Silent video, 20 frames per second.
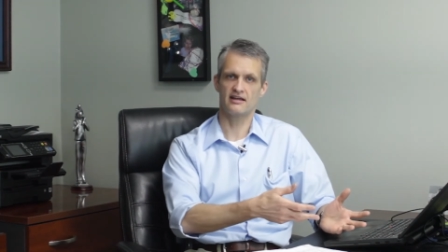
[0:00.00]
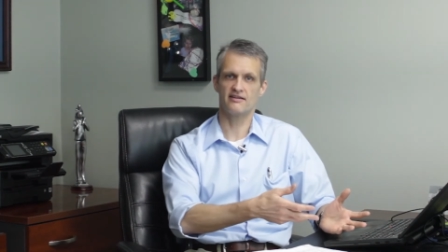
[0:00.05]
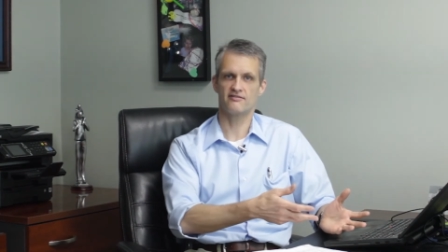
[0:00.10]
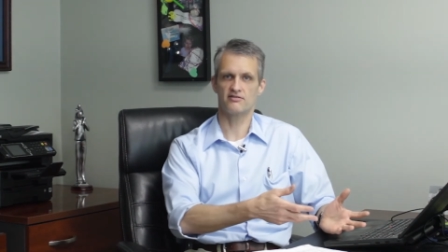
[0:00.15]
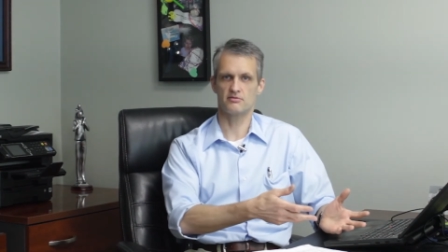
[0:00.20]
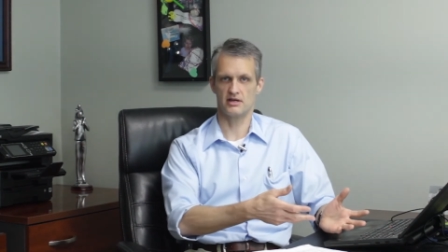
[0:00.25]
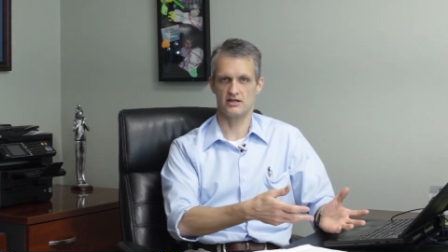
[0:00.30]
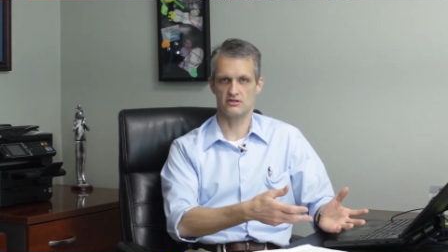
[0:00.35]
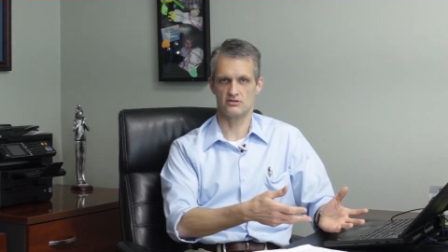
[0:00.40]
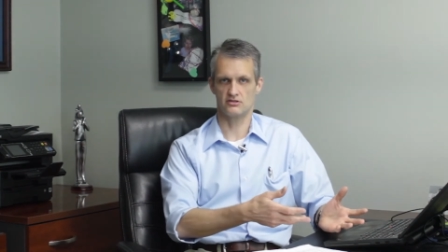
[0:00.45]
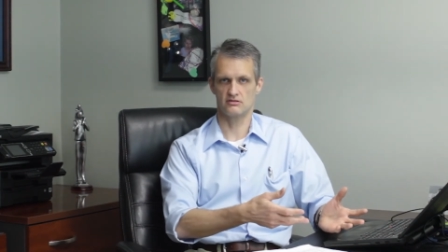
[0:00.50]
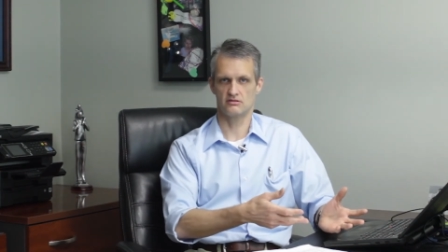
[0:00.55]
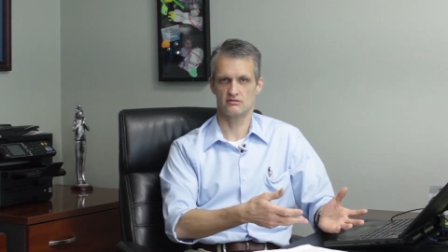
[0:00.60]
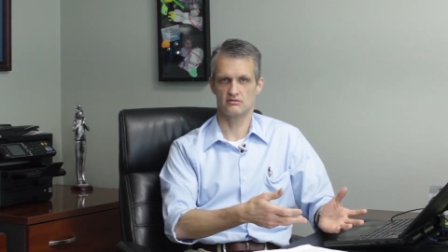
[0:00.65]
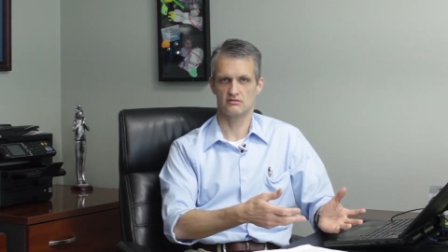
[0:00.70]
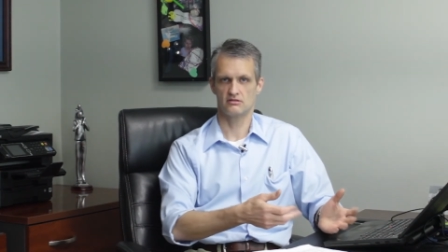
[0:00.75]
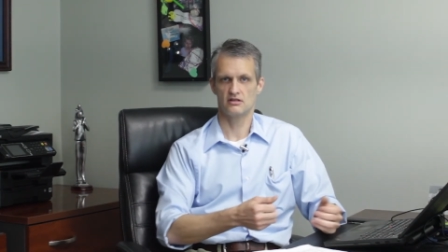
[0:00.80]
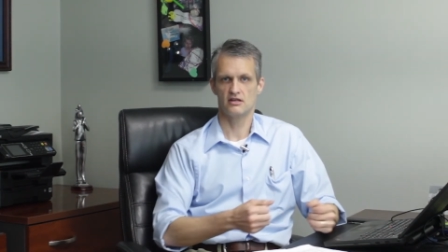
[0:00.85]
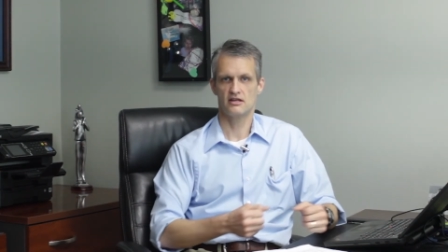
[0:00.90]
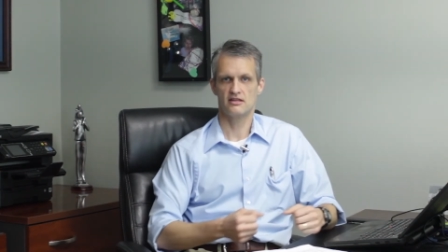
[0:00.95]
information.
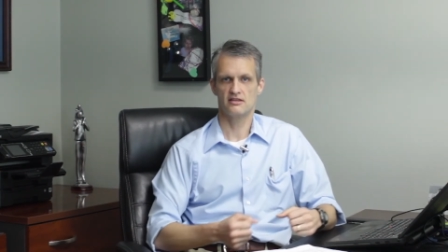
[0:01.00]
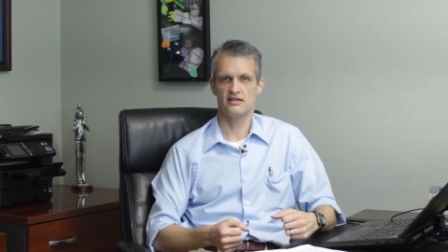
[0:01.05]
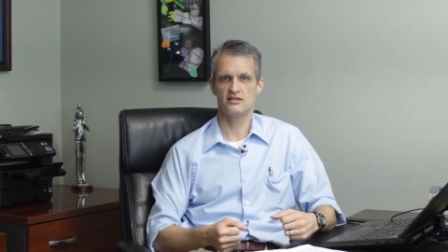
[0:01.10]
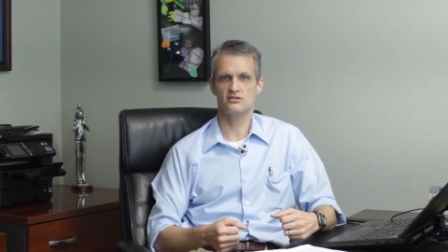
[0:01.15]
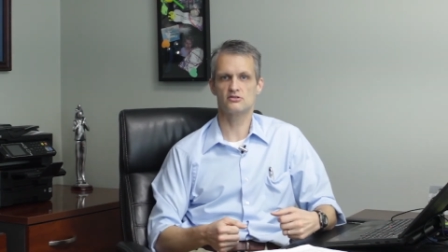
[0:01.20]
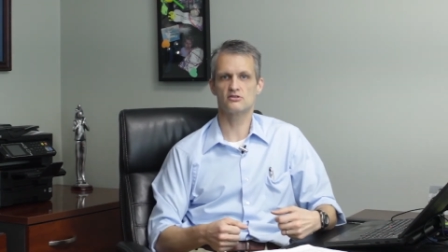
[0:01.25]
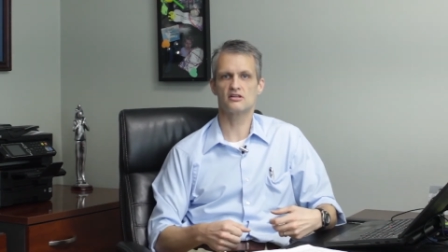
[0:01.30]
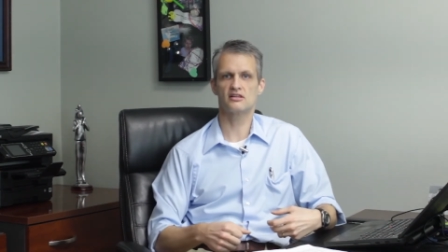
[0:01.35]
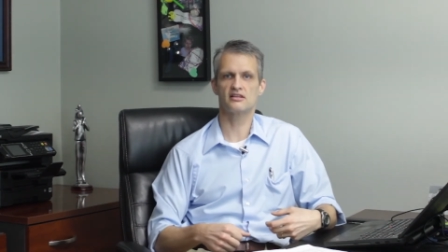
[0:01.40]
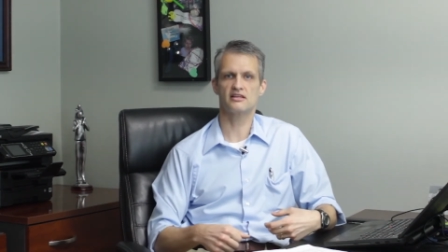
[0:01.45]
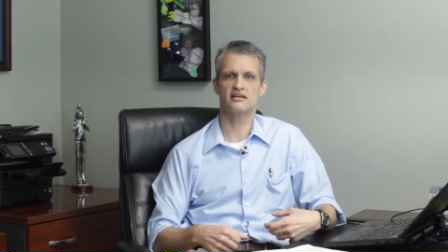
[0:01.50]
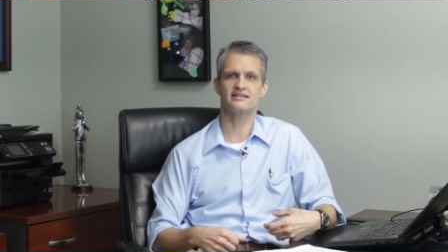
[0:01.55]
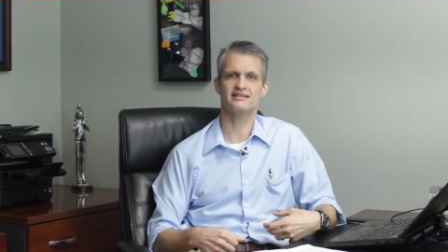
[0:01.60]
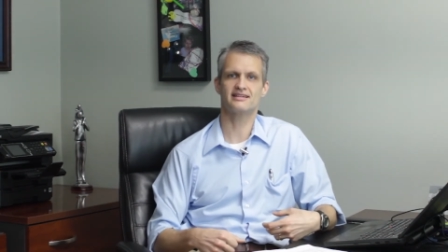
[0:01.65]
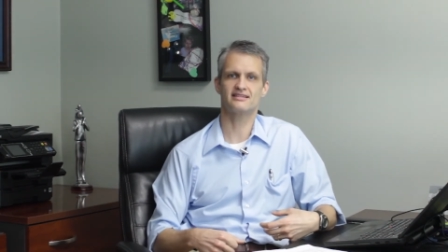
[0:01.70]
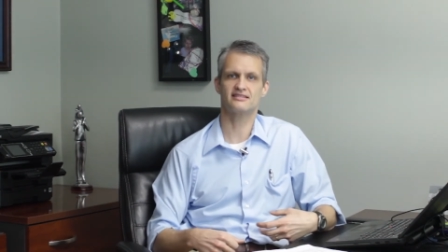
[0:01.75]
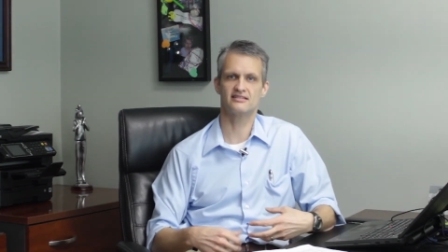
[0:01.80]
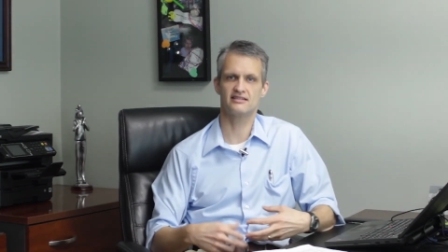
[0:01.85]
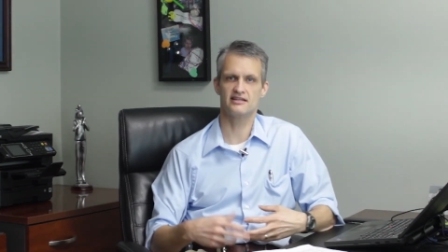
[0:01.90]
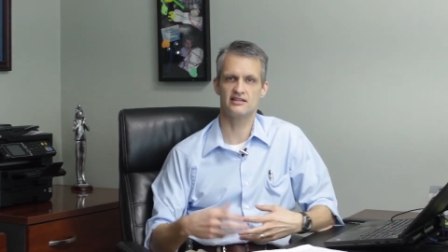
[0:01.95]
These are the things I
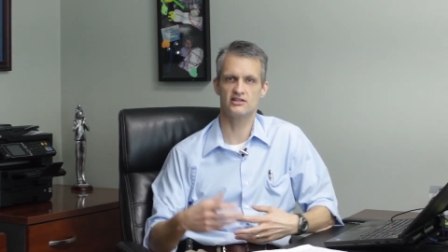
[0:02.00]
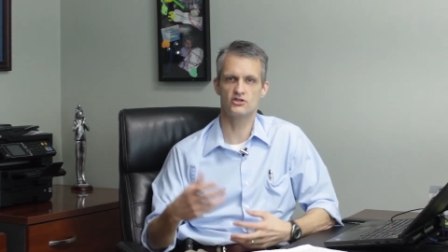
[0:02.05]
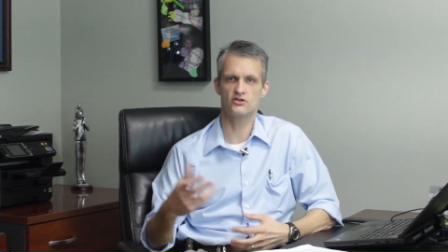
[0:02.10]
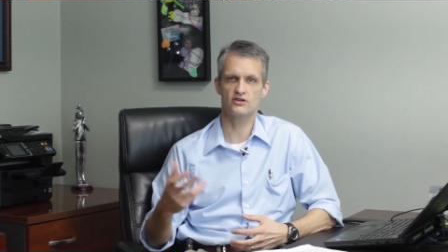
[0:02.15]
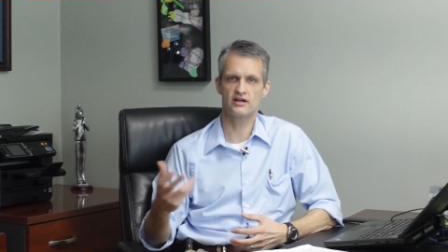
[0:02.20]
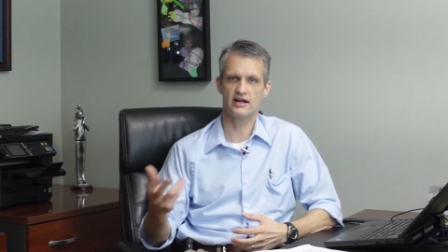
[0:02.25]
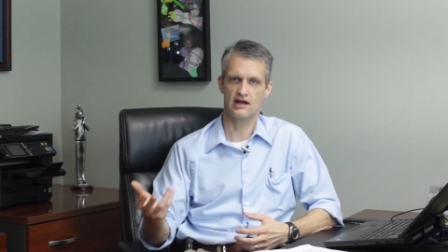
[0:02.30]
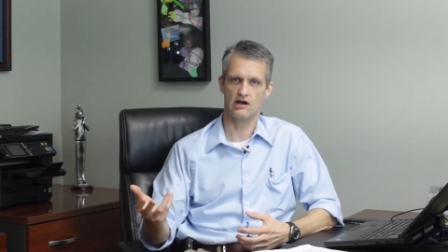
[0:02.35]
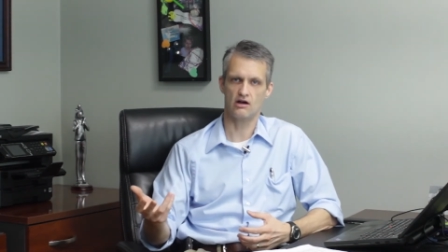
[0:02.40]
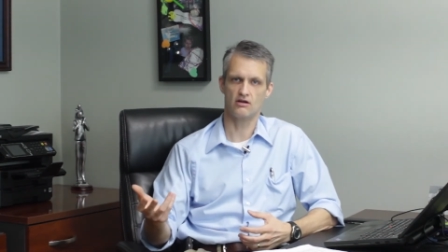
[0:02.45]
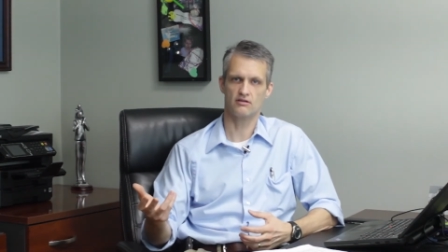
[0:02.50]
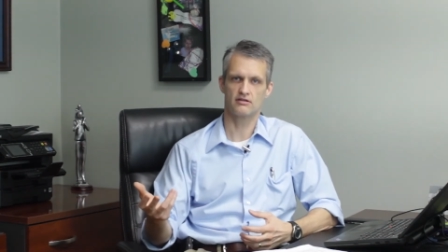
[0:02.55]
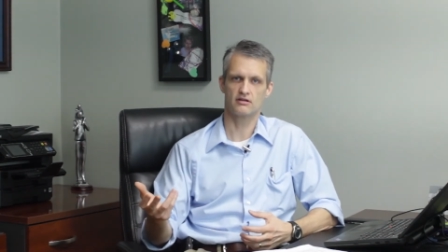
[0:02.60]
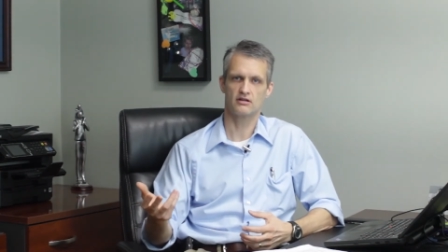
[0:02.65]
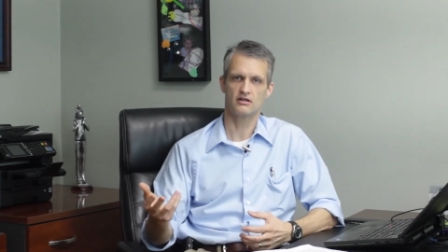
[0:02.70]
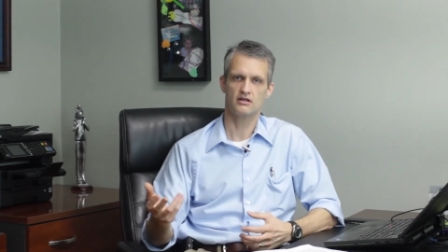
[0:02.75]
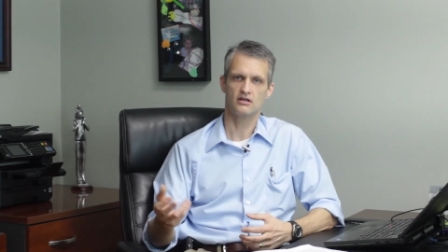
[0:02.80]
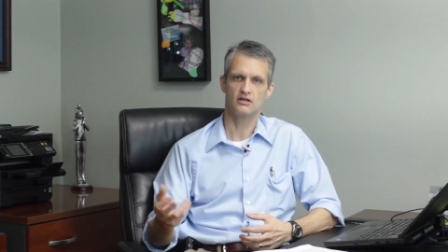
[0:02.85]
see in your health